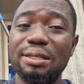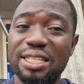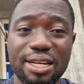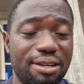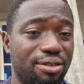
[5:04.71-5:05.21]
are
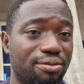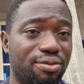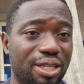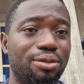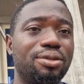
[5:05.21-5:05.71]

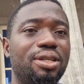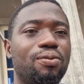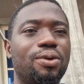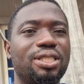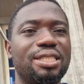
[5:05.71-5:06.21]
deriving value
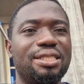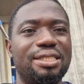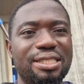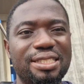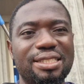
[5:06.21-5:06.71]
in
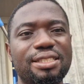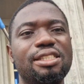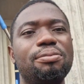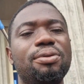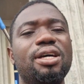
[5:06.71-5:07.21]
watching this
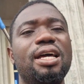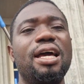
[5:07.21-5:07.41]
tip